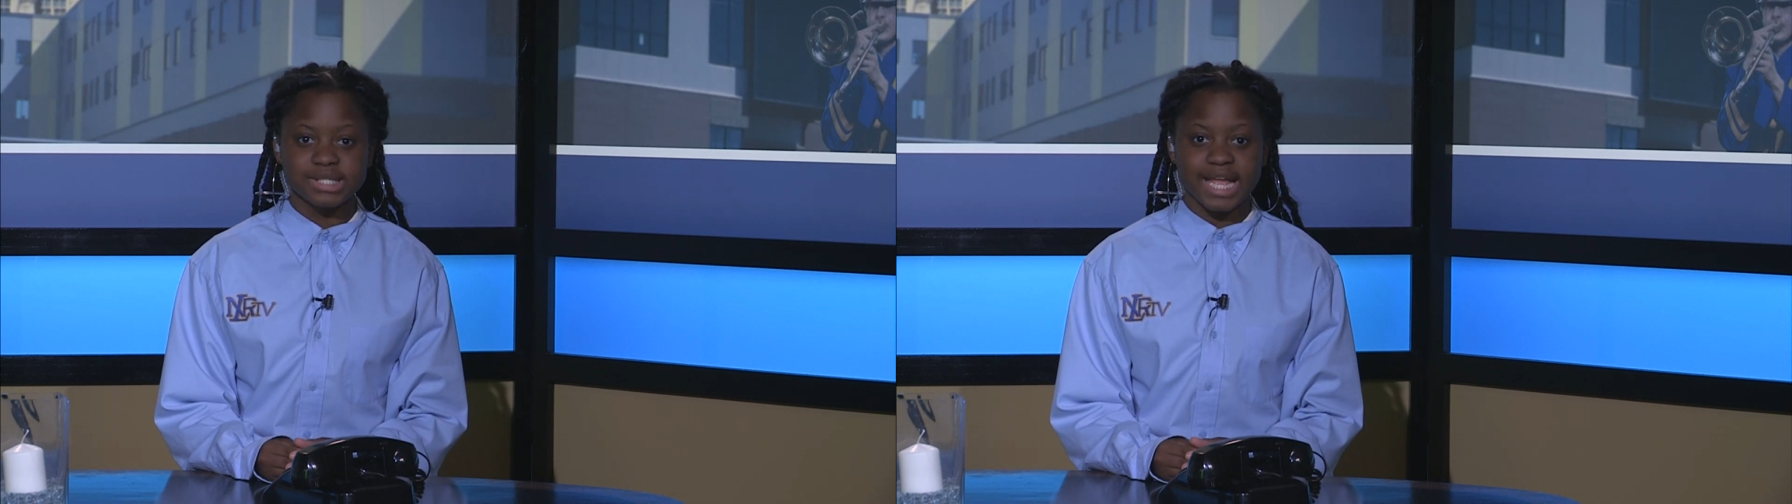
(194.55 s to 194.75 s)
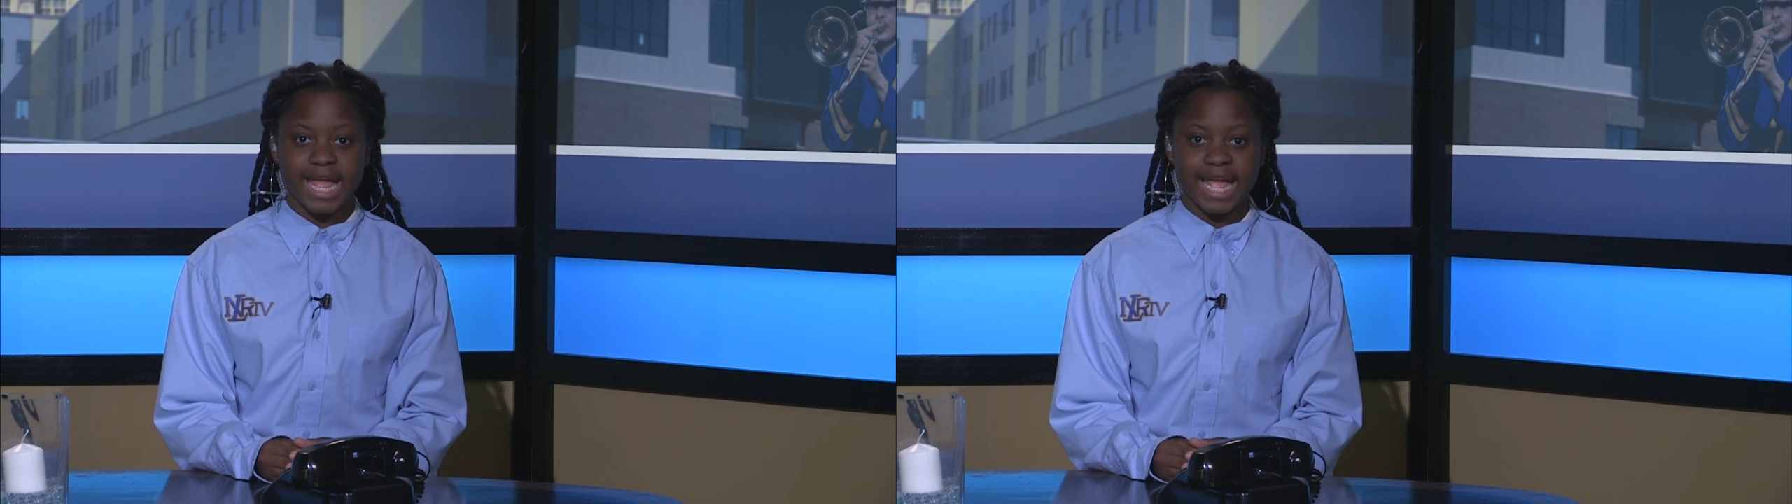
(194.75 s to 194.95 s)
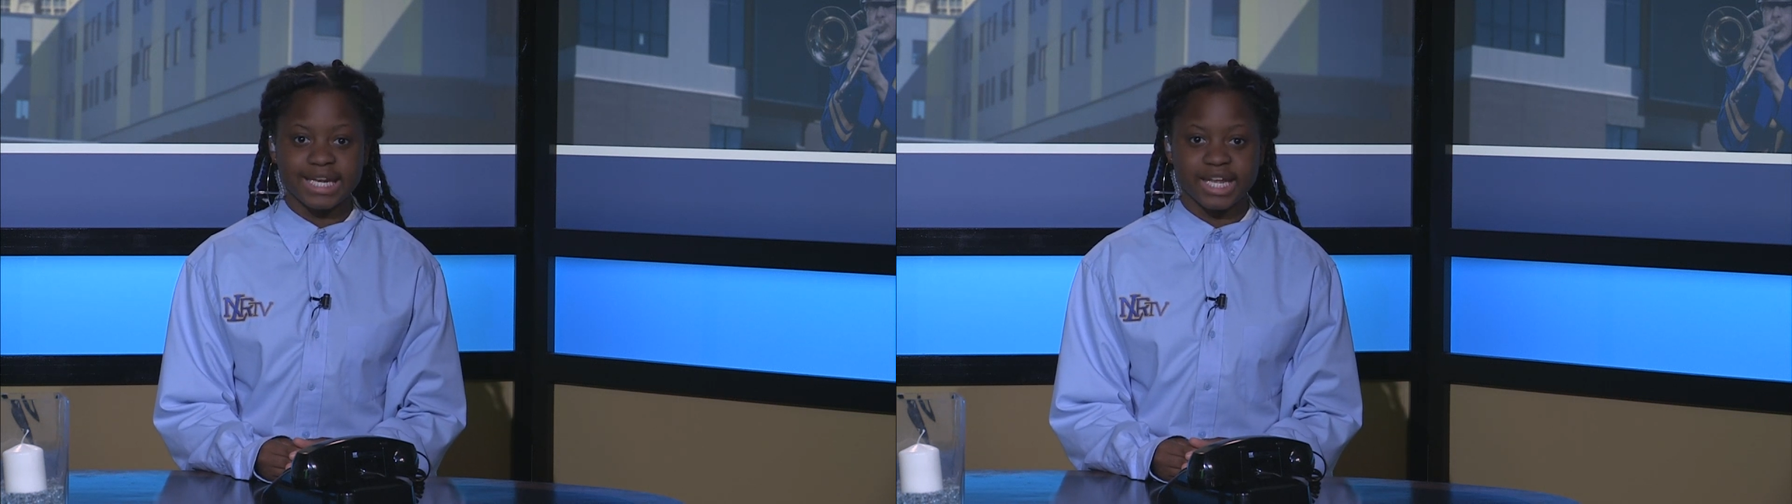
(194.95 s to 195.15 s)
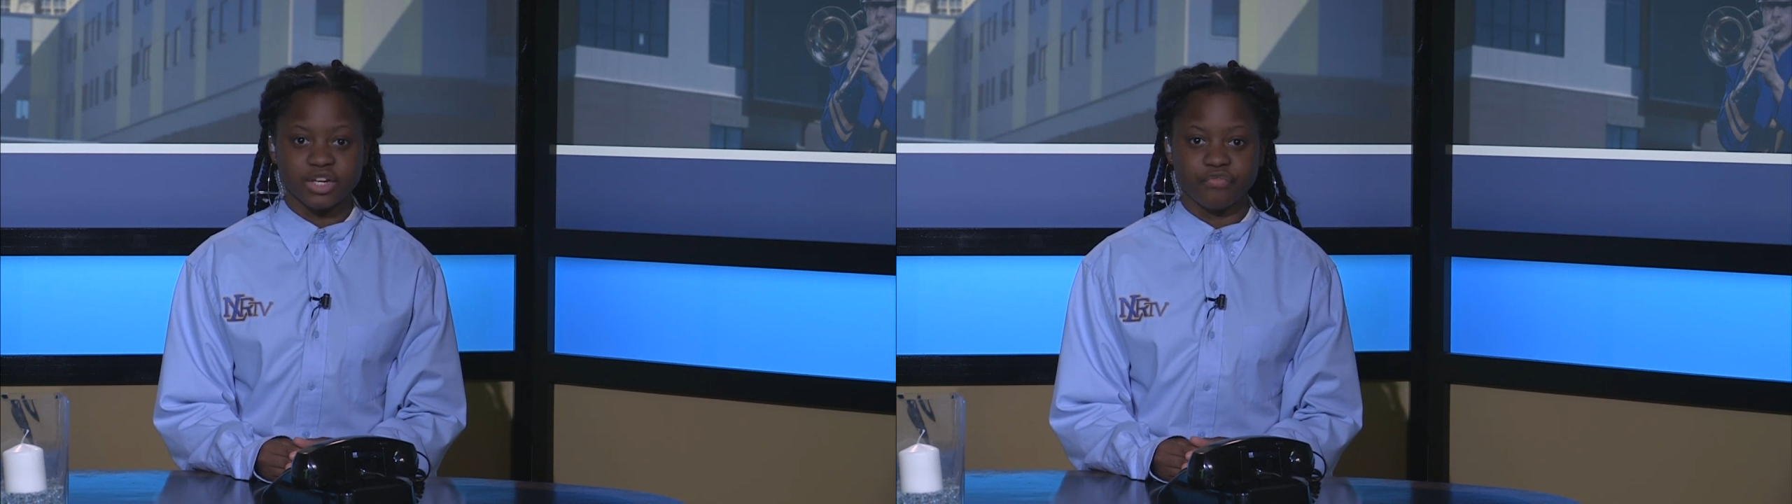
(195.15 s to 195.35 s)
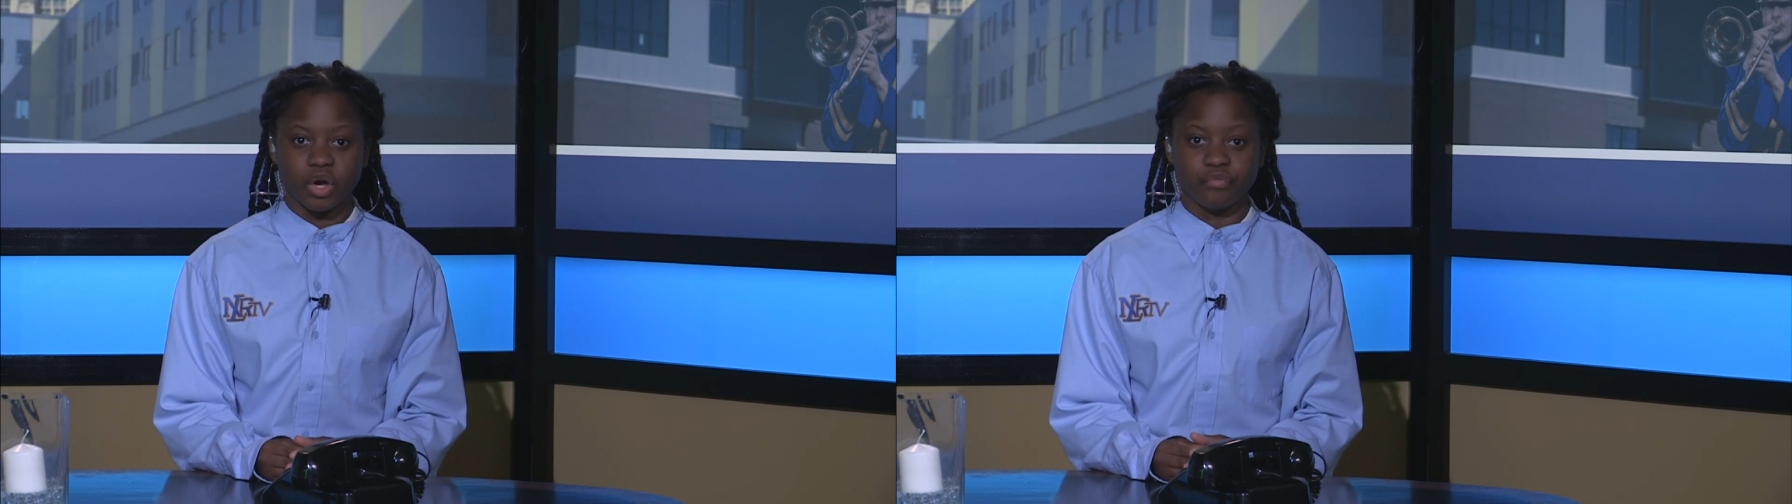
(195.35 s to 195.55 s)
and
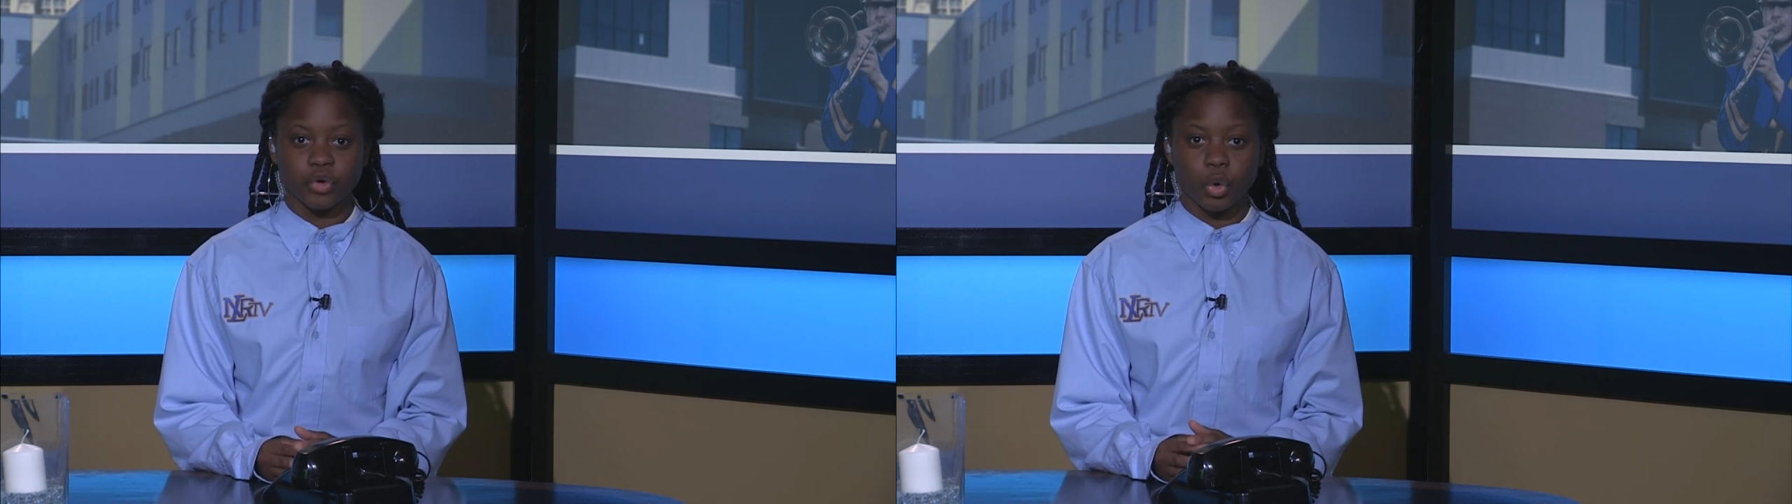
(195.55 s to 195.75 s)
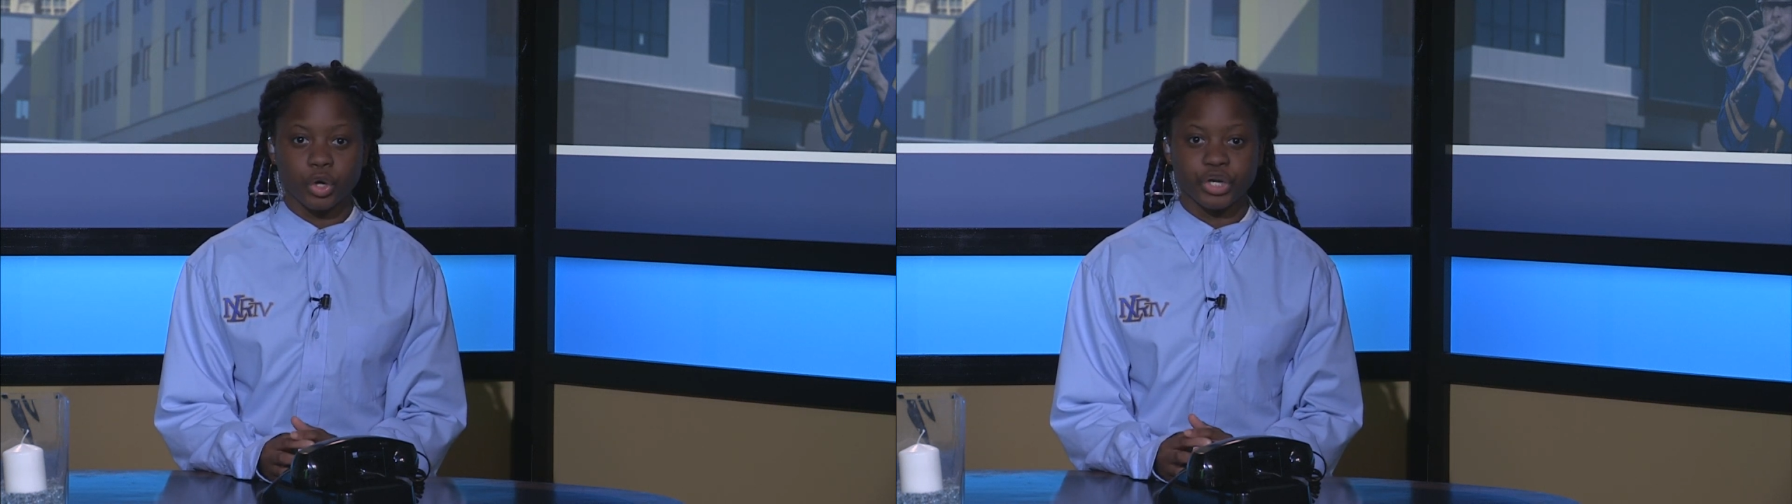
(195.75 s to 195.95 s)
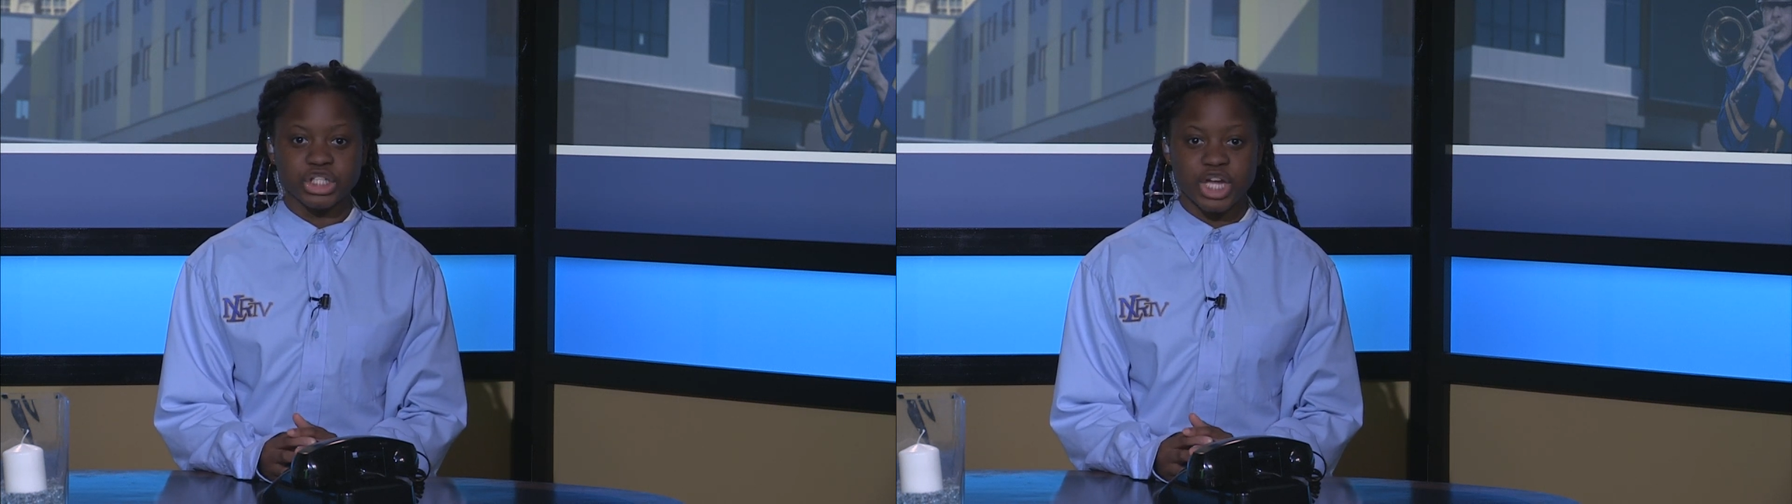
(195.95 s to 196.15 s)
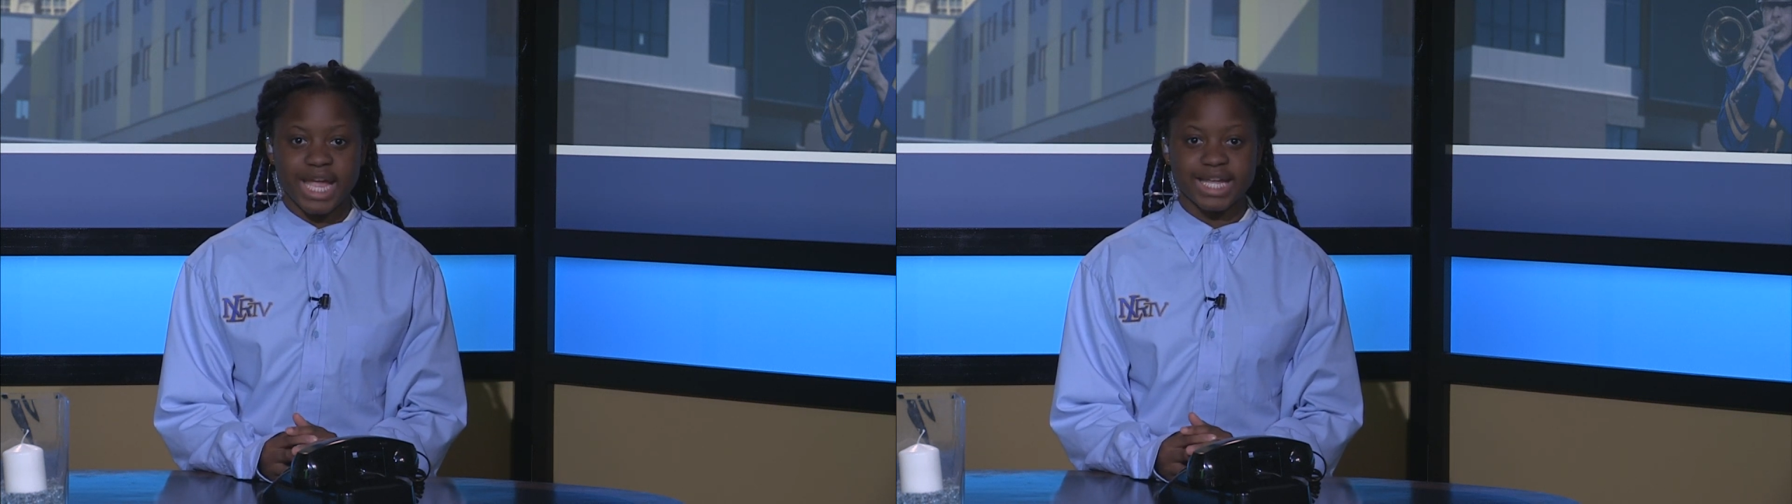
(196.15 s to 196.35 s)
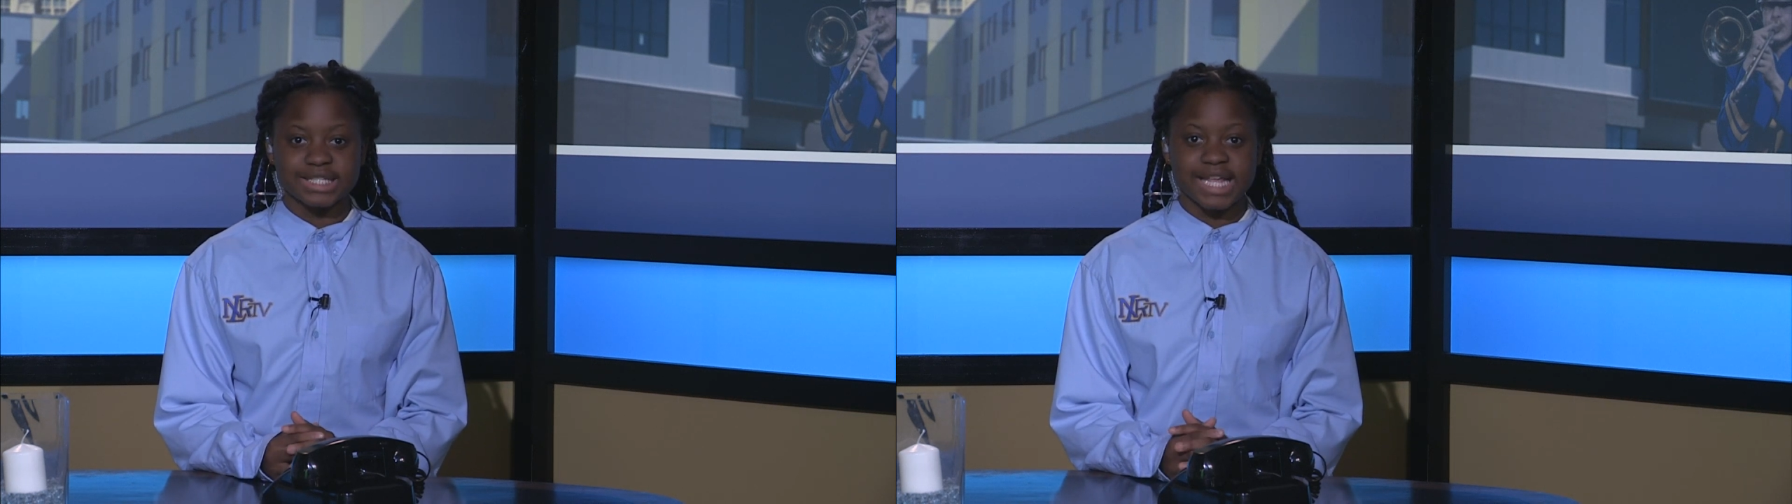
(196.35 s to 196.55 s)
info for ordering
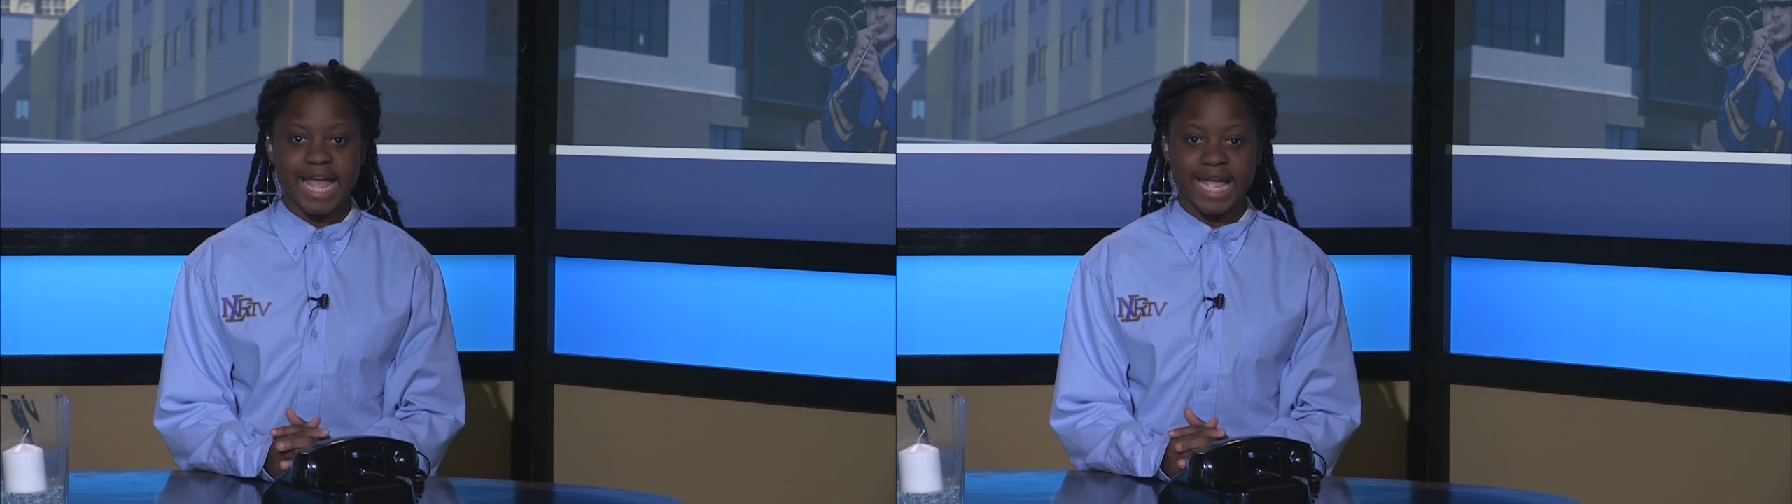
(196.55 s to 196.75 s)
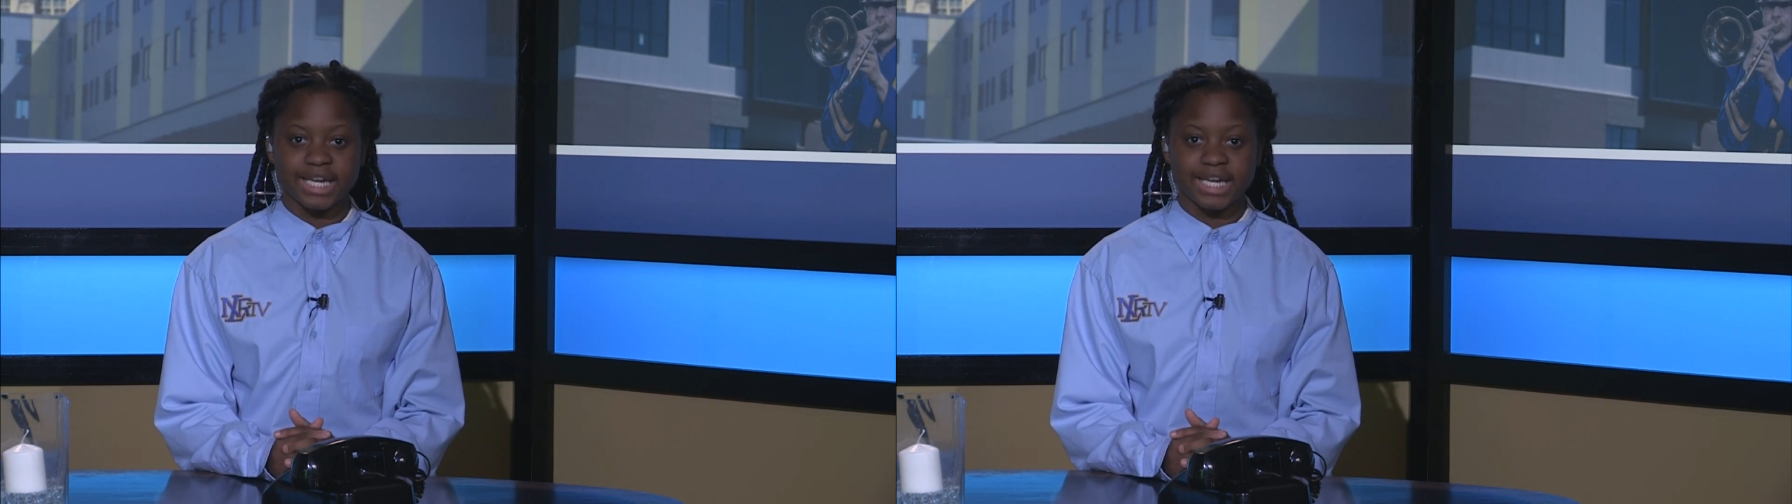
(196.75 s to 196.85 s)
jackets and